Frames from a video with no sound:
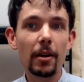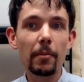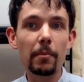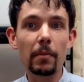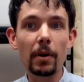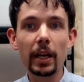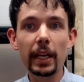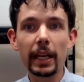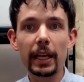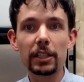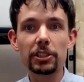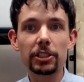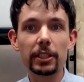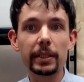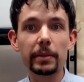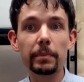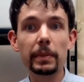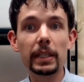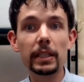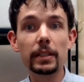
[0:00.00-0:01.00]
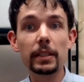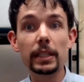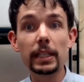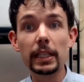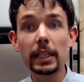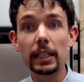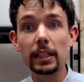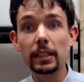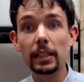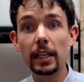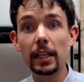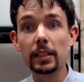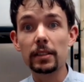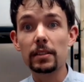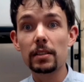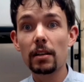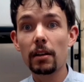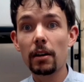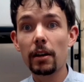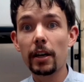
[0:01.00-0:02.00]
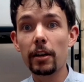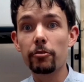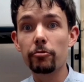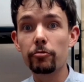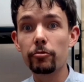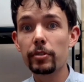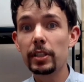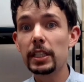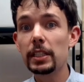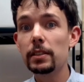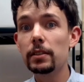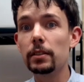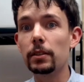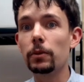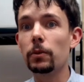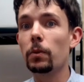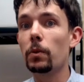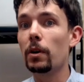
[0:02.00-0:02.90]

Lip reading: might actually be the entire reason